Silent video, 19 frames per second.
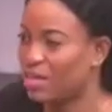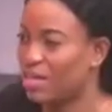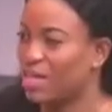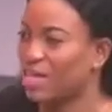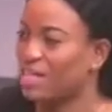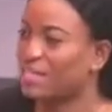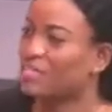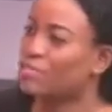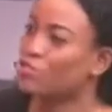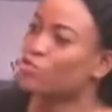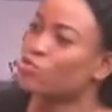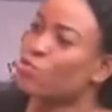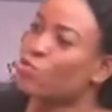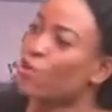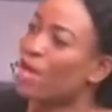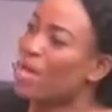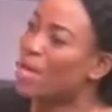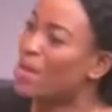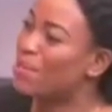it's
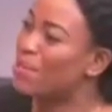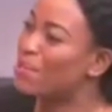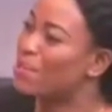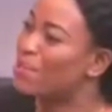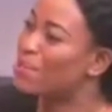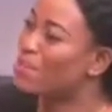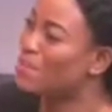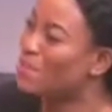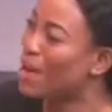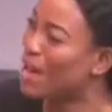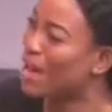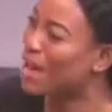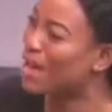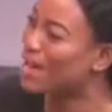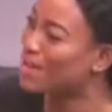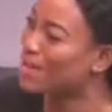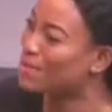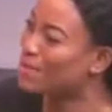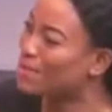so
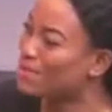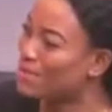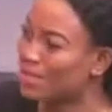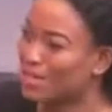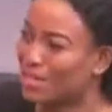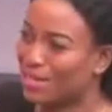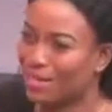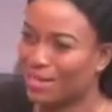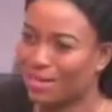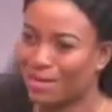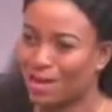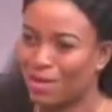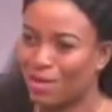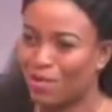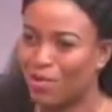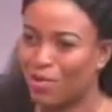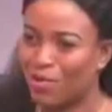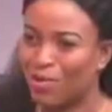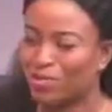imbibed in our
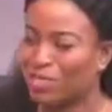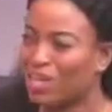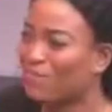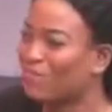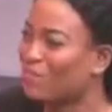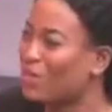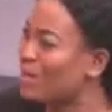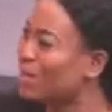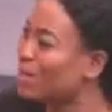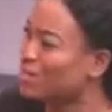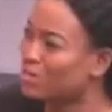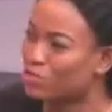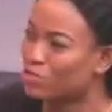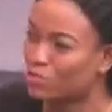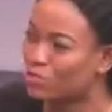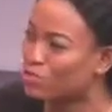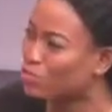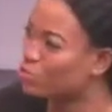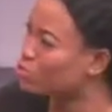culture. I find it
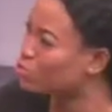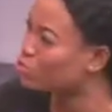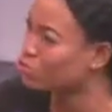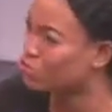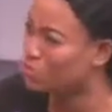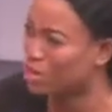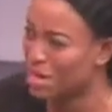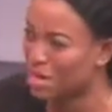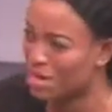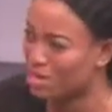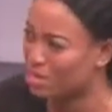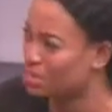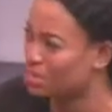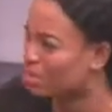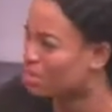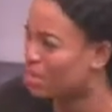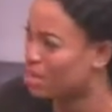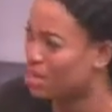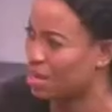so
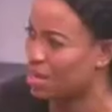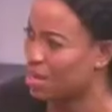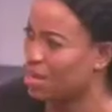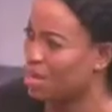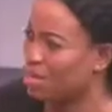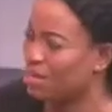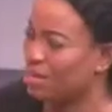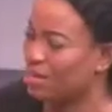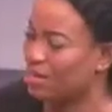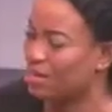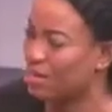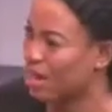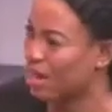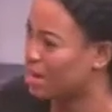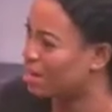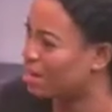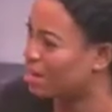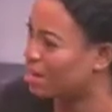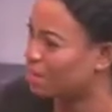strange
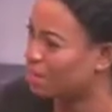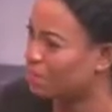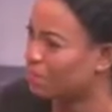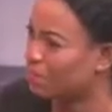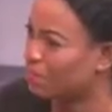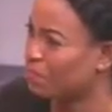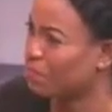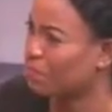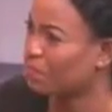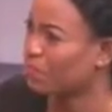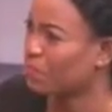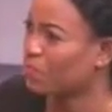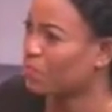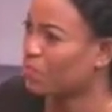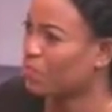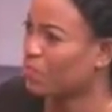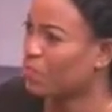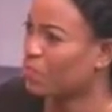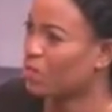that
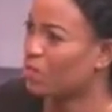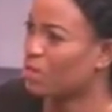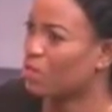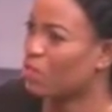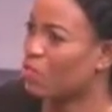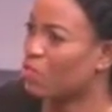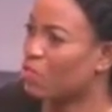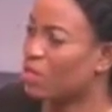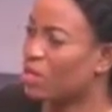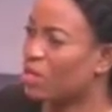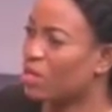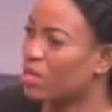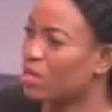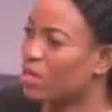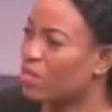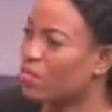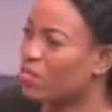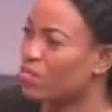we